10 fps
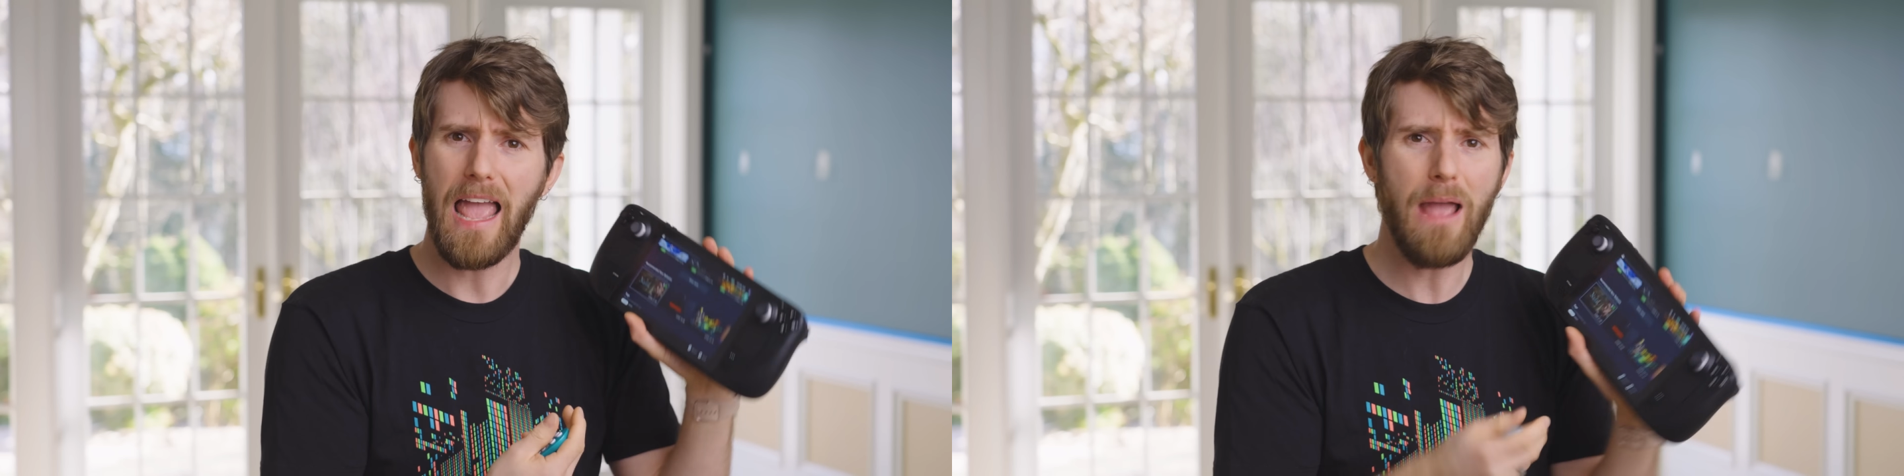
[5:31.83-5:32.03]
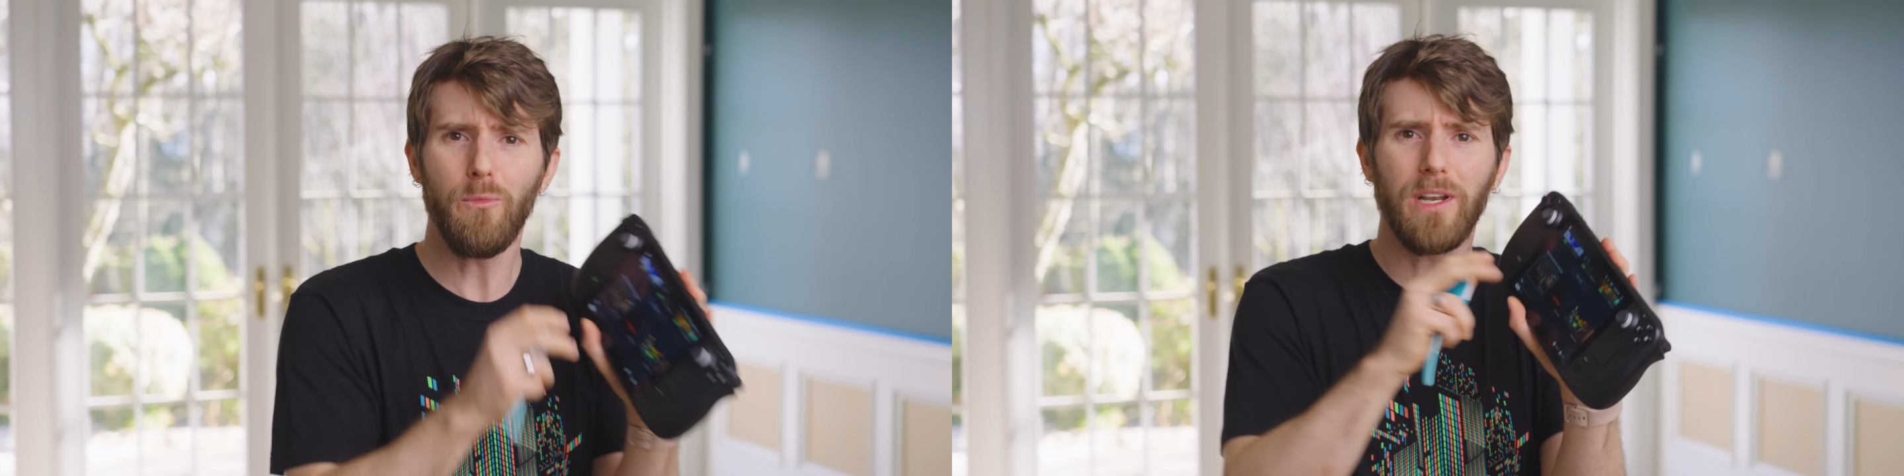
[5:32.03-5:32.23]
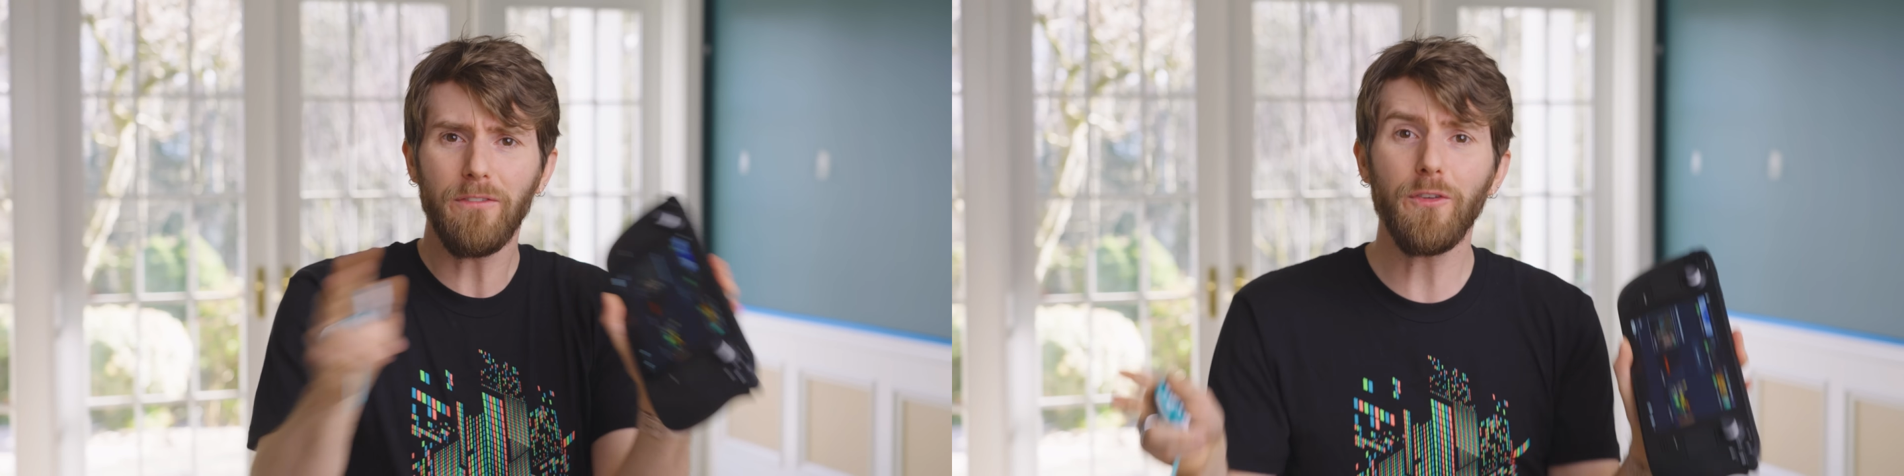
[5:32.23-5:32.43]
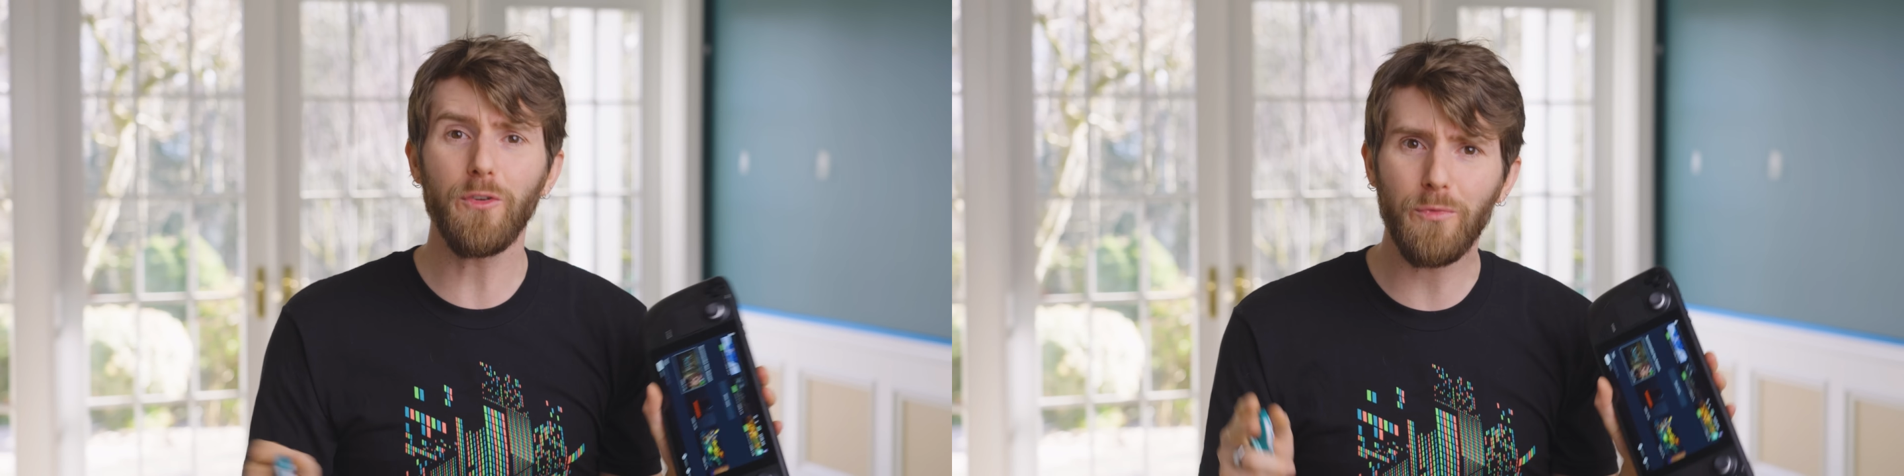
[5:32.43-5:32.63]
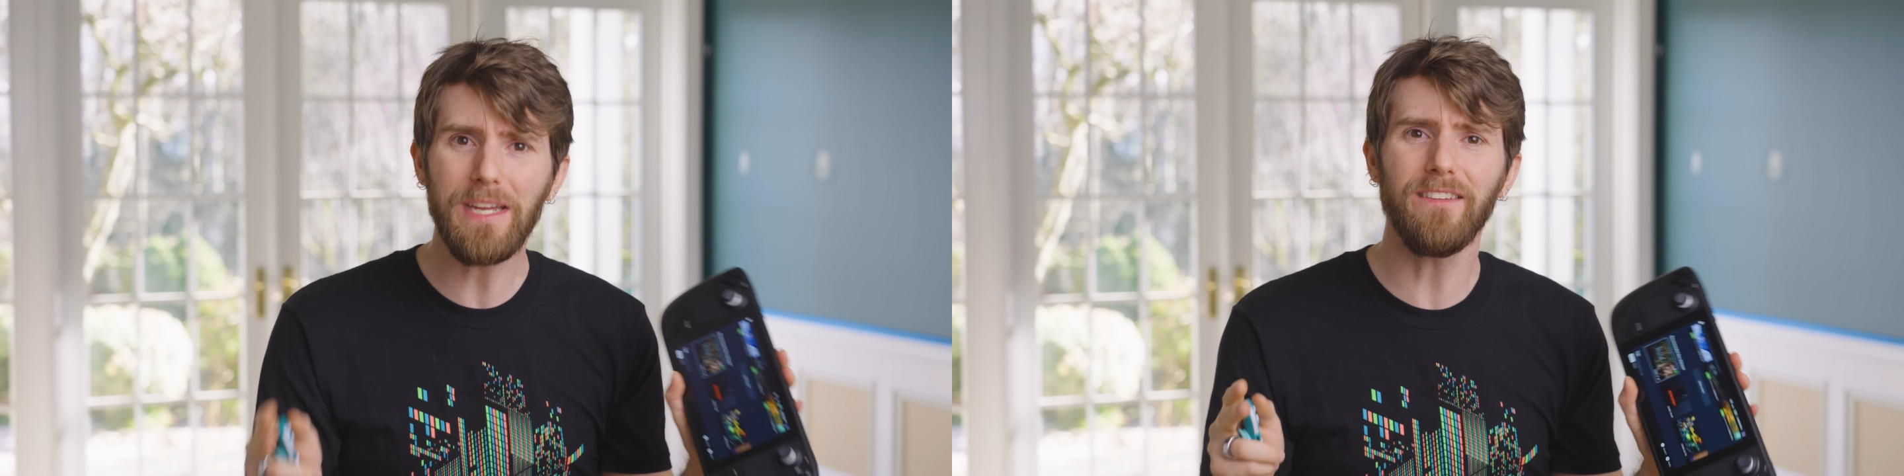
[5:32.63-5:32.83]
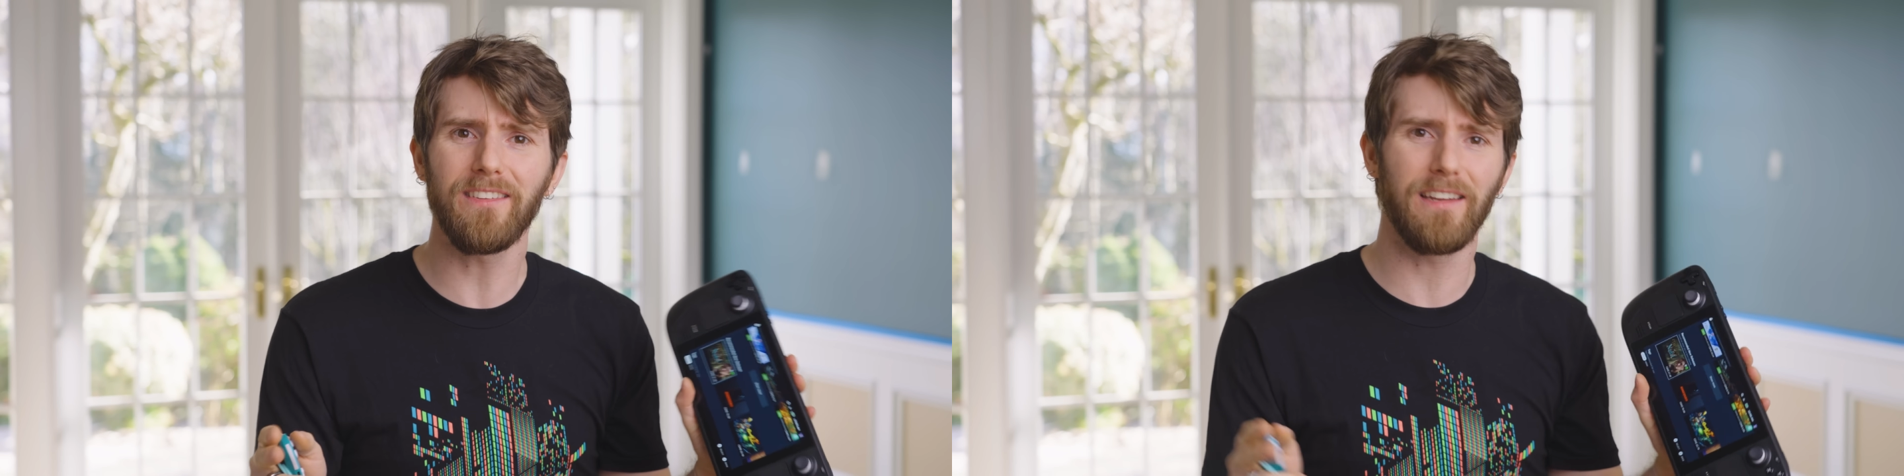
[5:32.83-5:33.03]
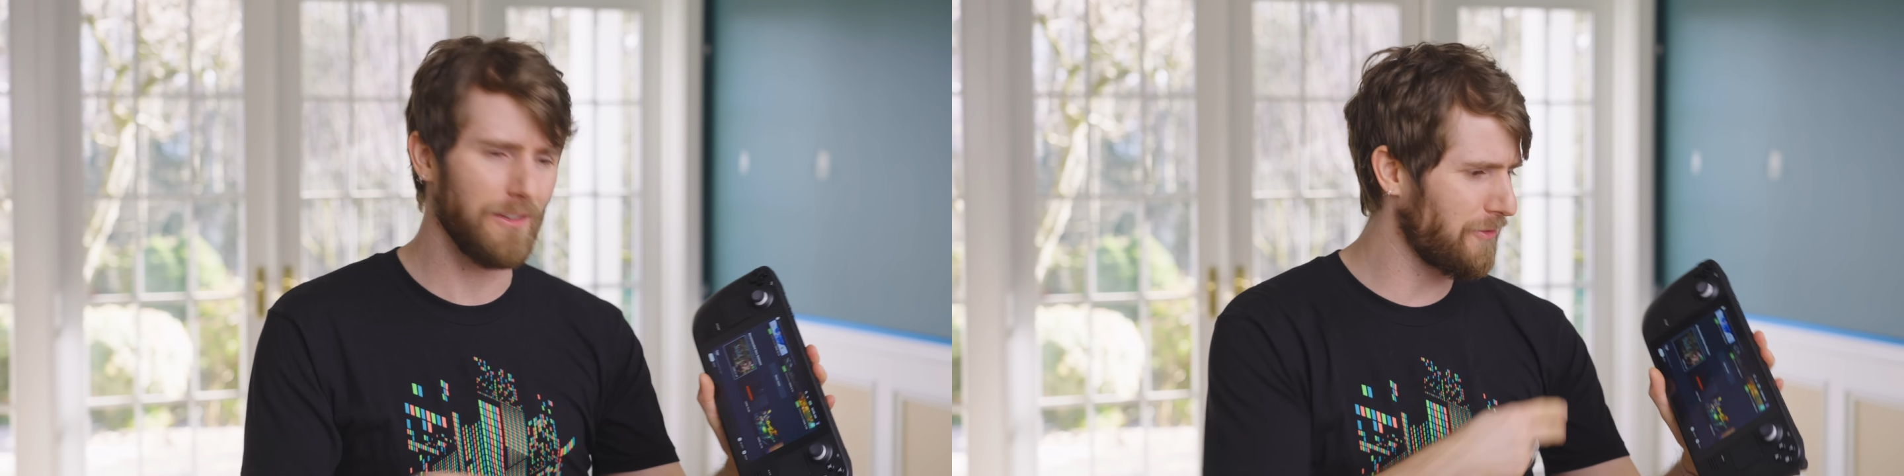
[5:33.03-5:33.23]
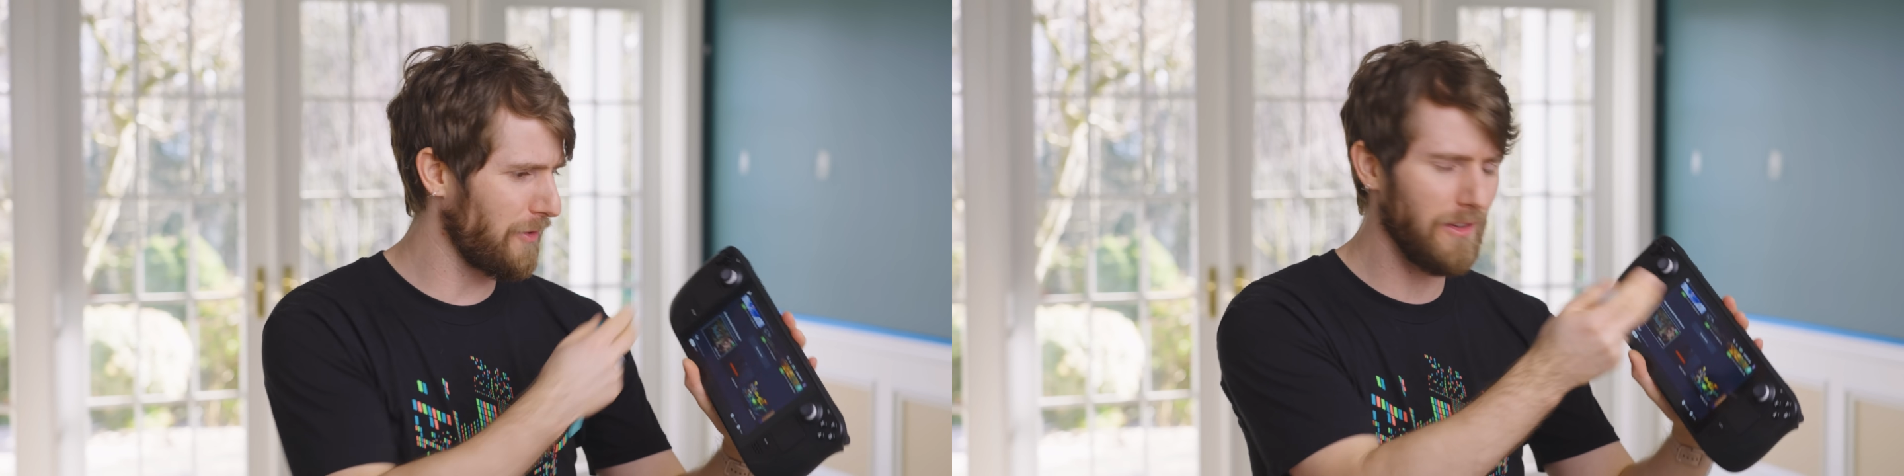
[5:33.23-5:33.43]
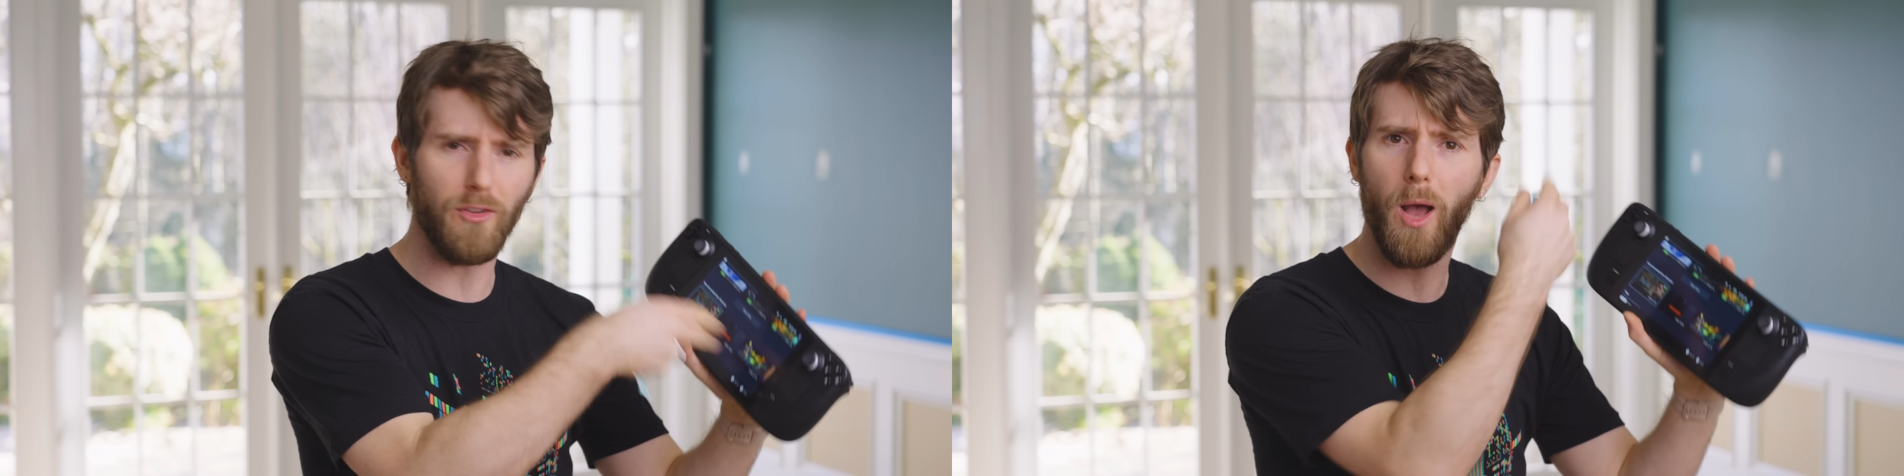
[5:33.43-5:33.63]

And whatever the reason is for this